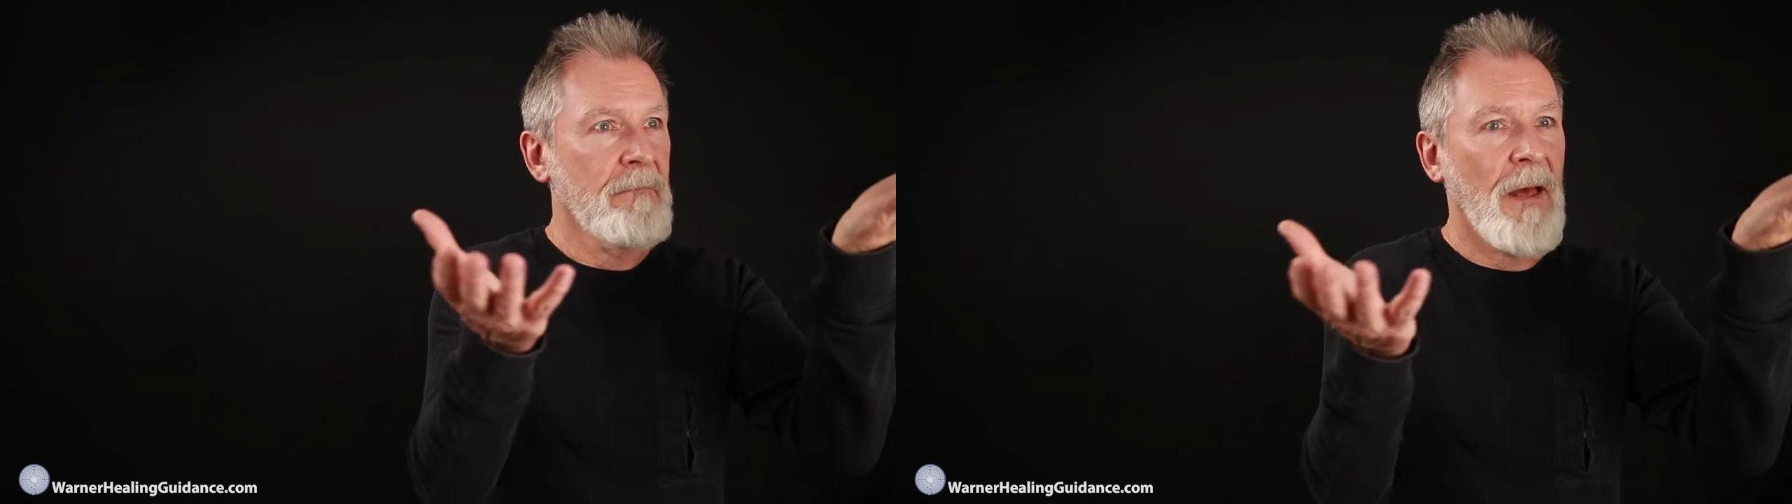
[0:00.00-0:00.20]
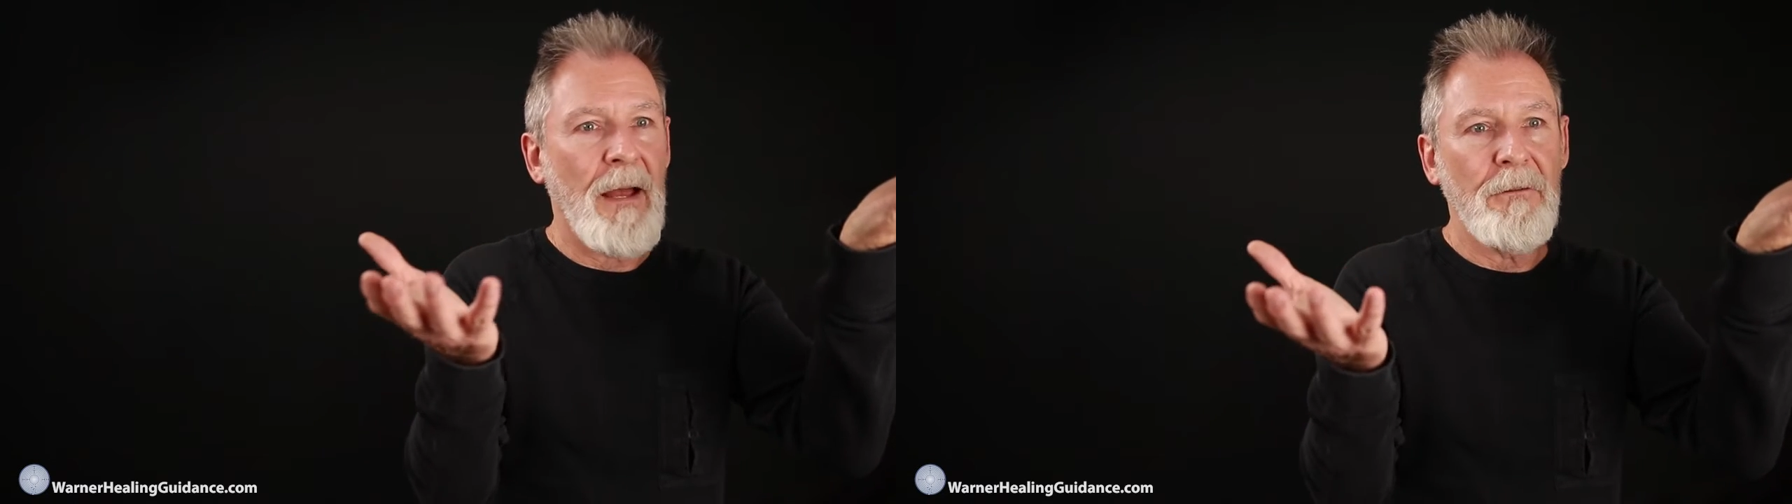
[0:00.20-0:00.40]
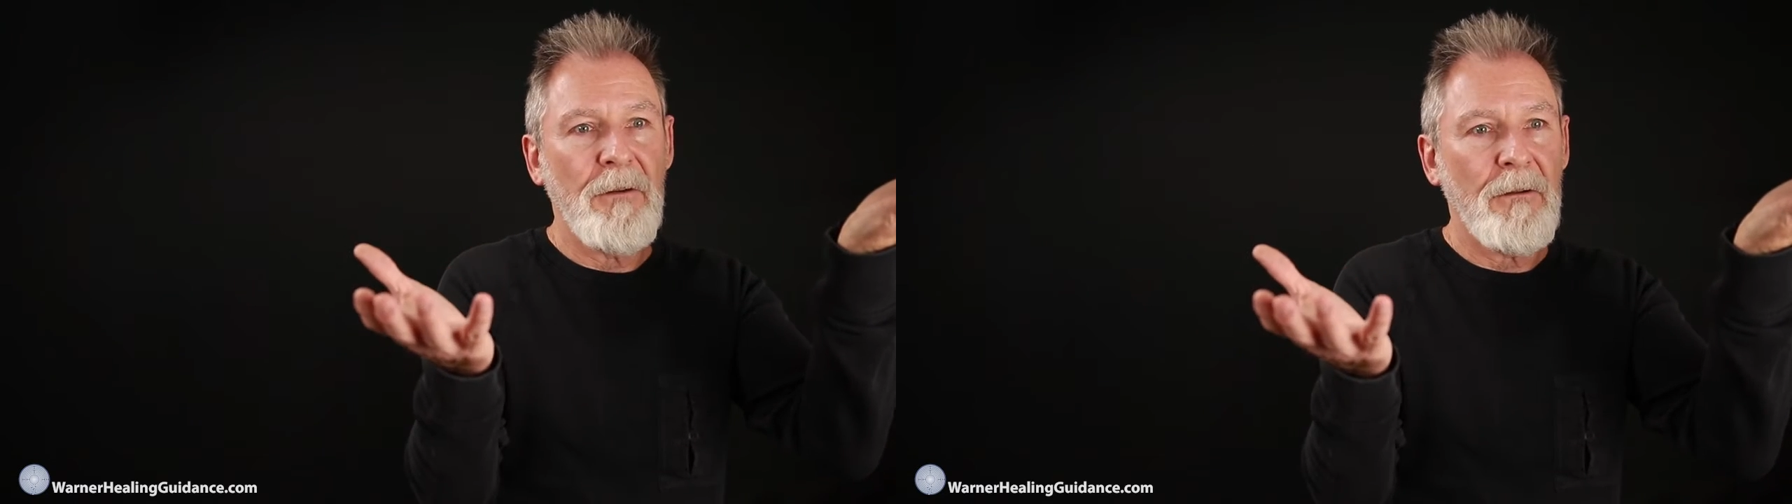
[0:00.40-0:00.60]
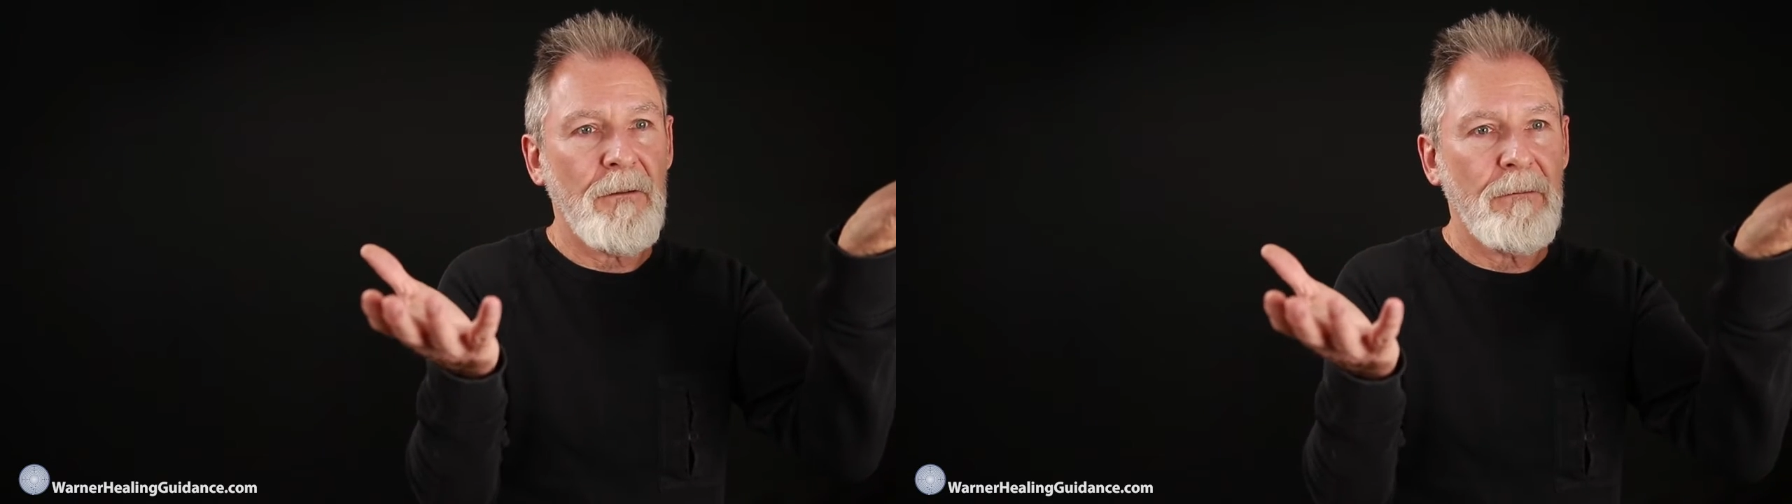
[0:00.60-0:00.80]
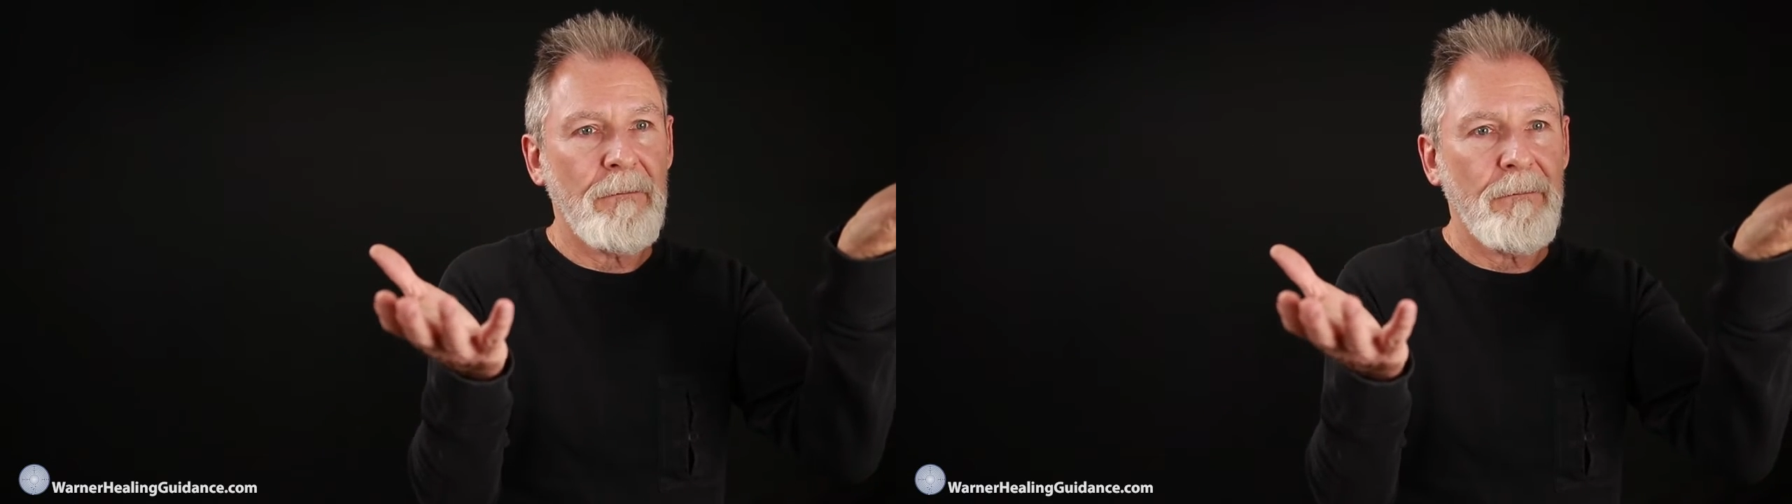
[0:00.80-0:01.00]
I just
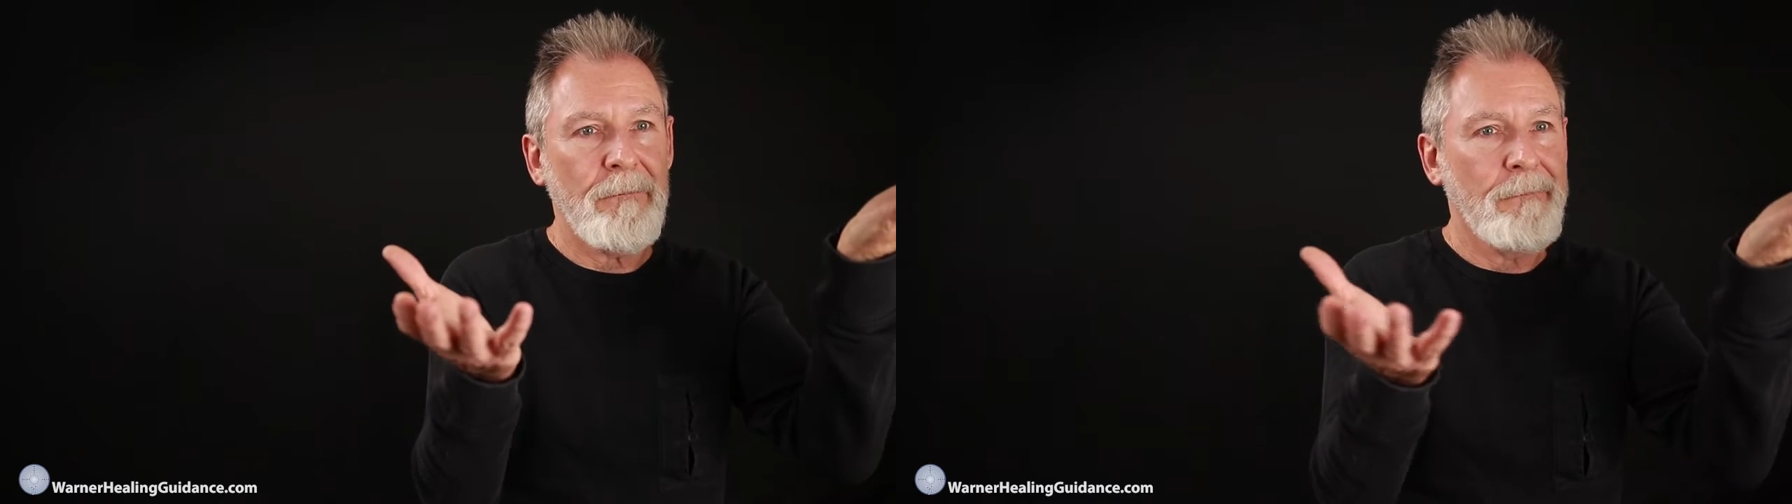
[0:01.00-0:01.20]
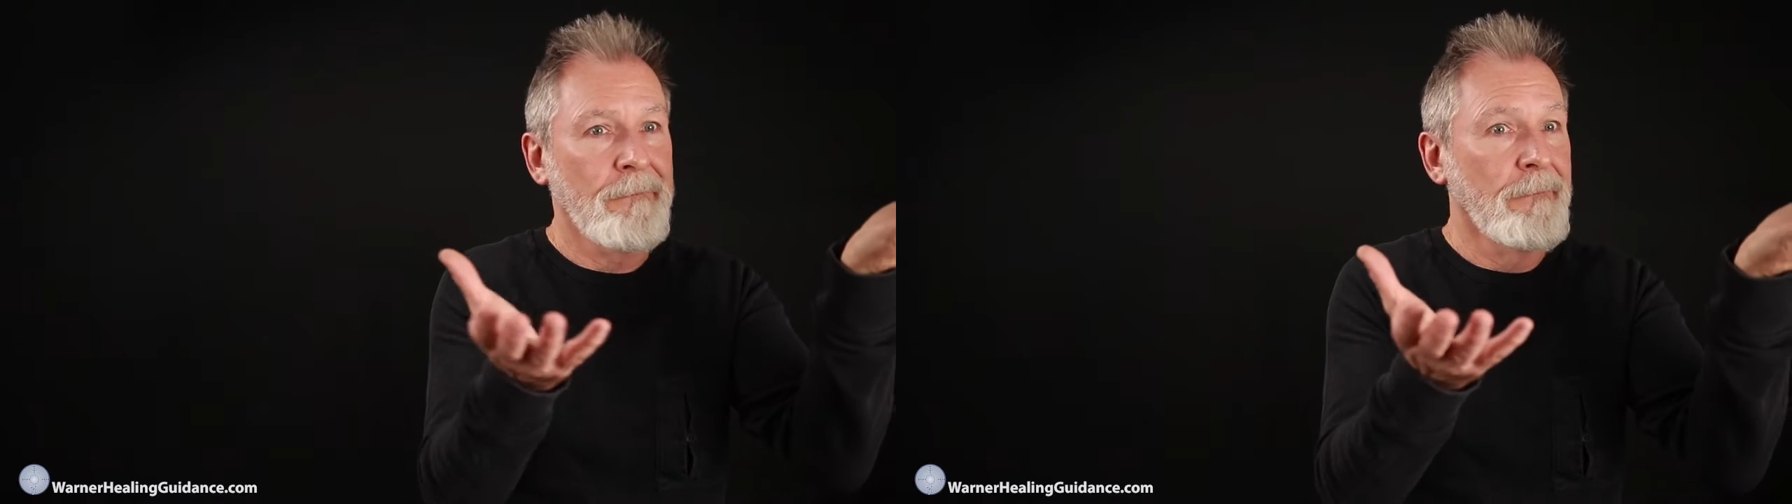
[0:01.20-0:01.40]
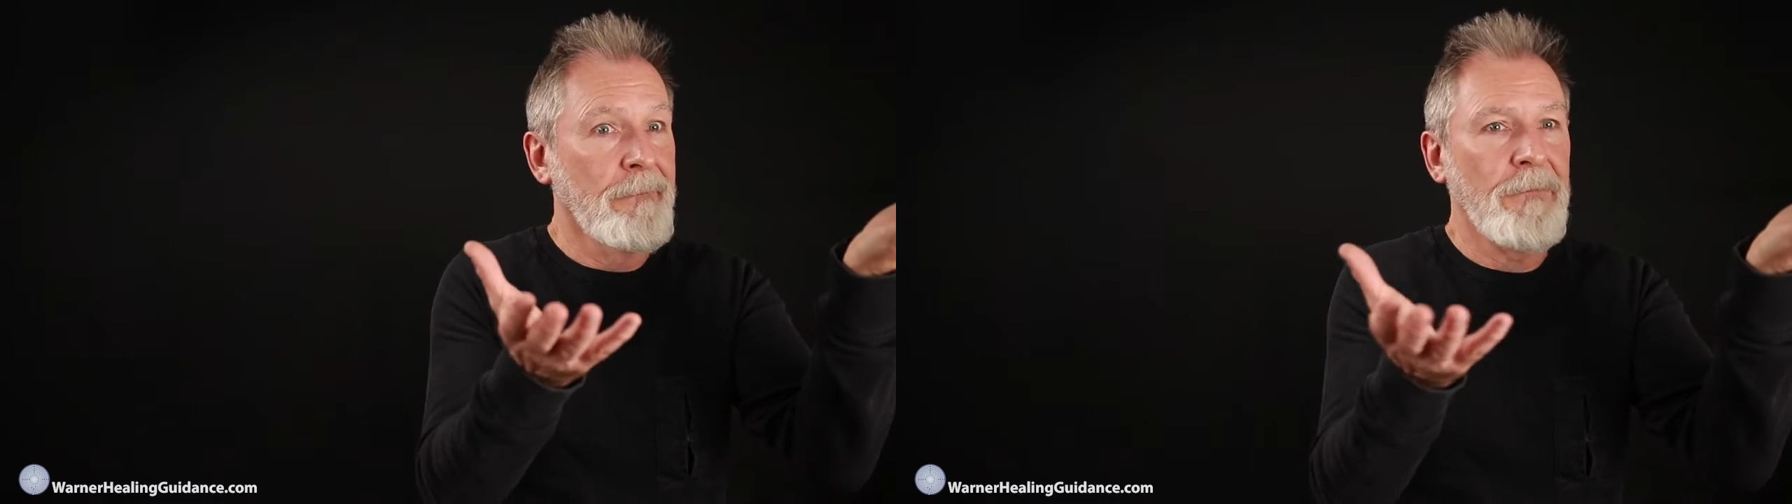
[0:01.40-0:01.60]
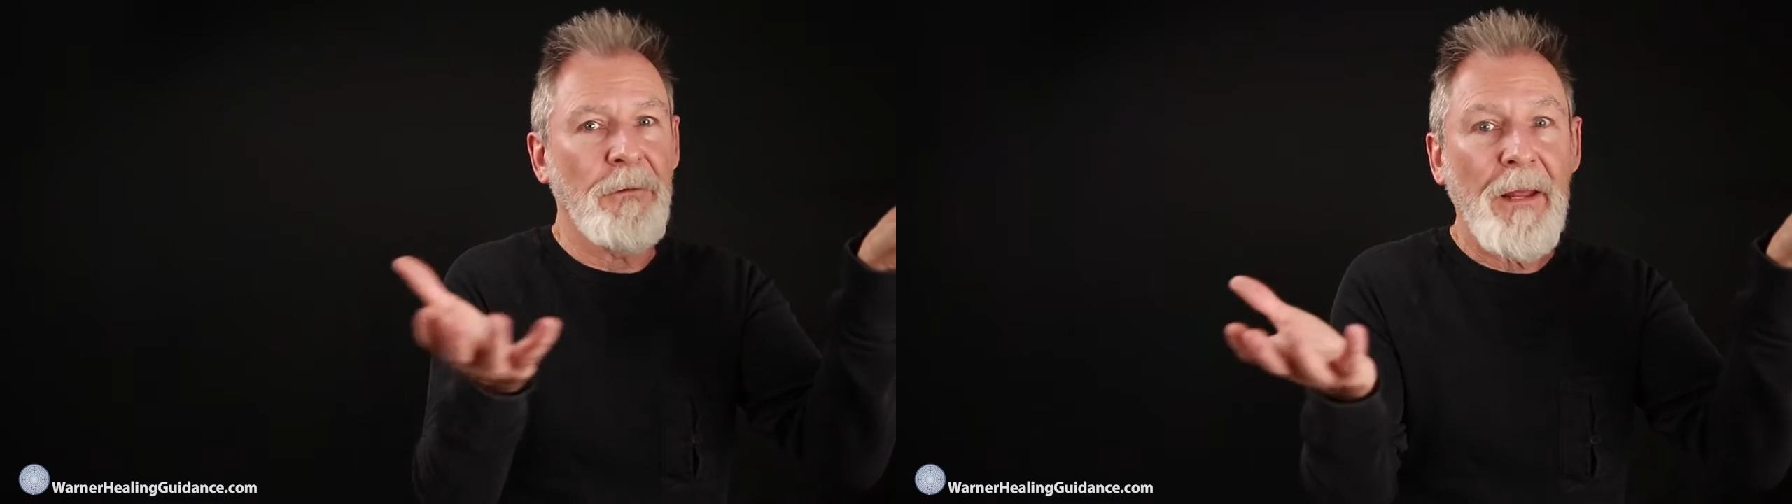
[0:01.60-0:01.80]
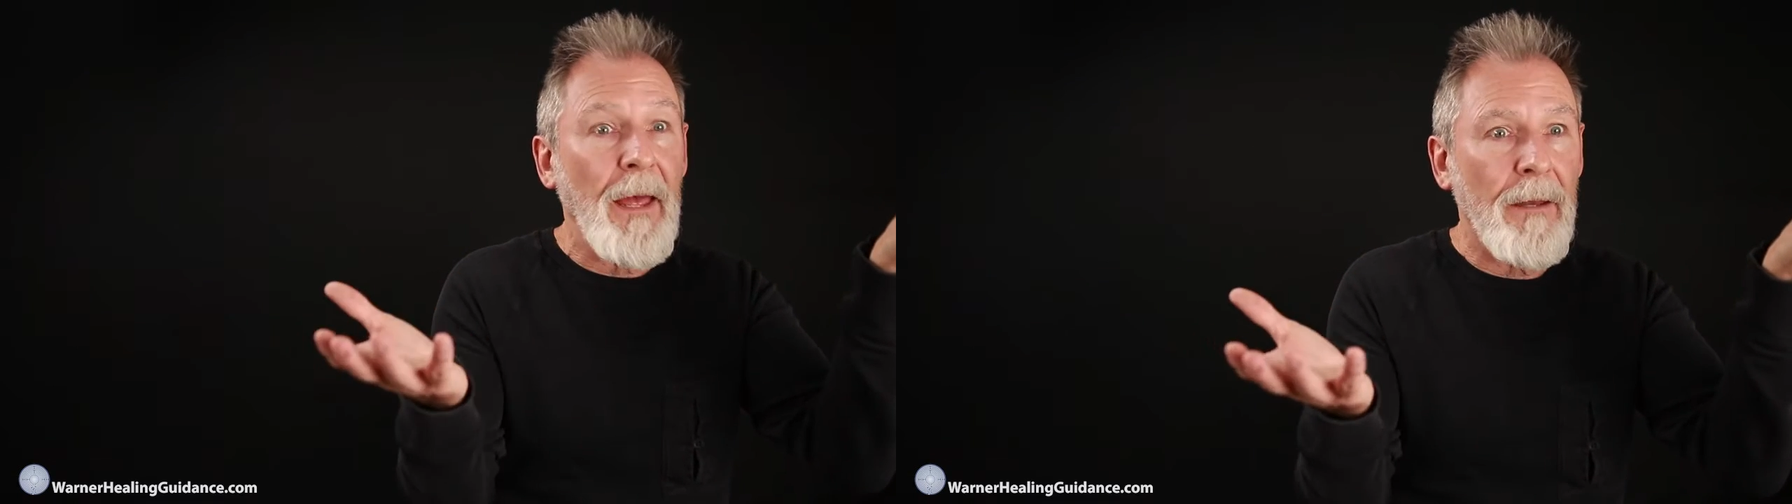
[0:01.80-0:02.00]

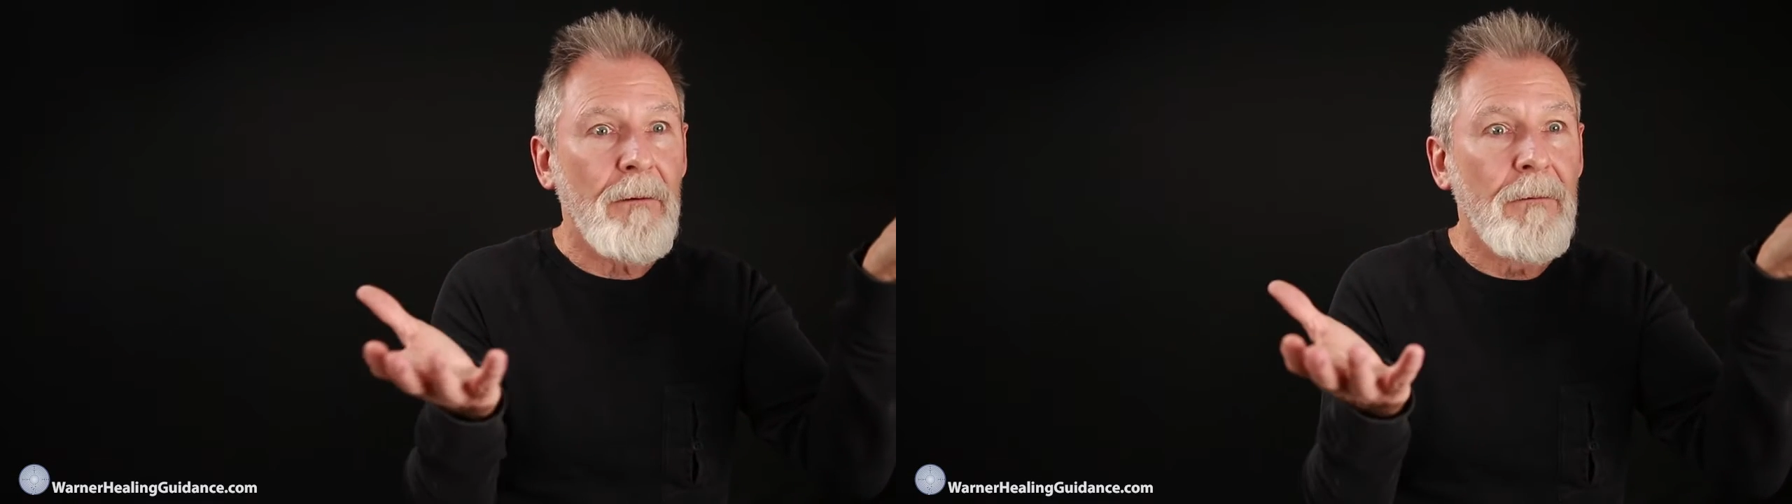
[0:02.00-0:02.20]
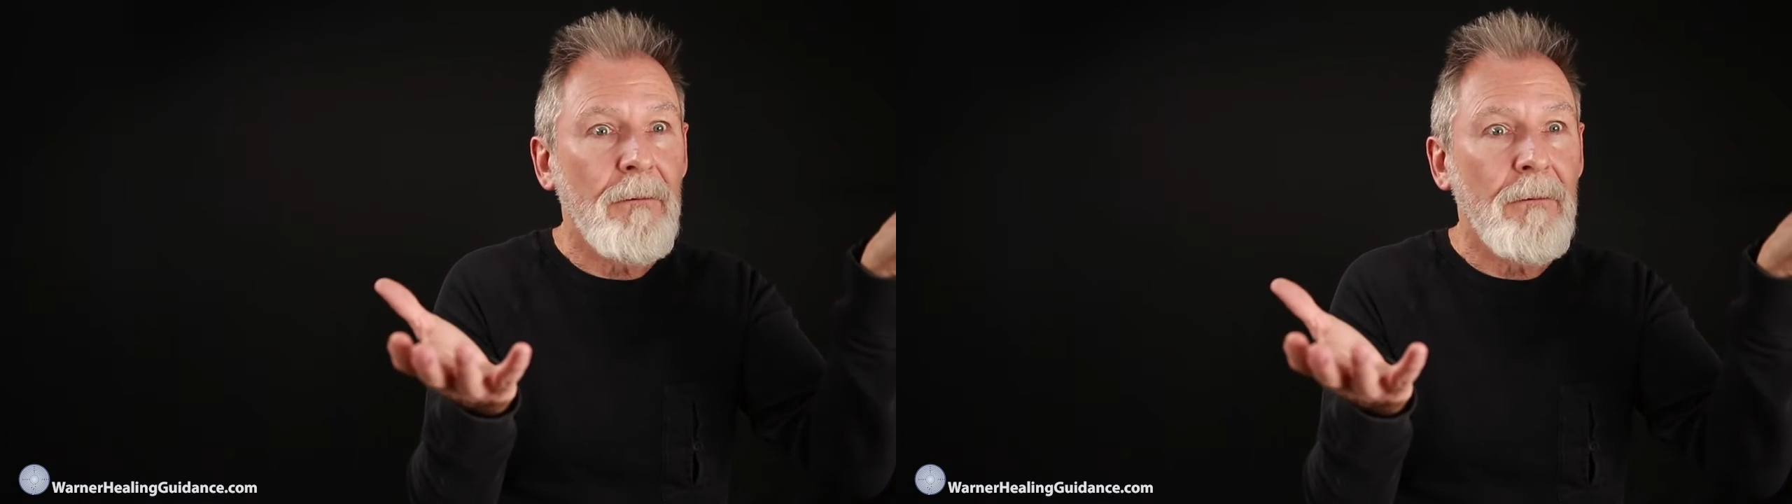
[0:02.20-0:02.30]
forget,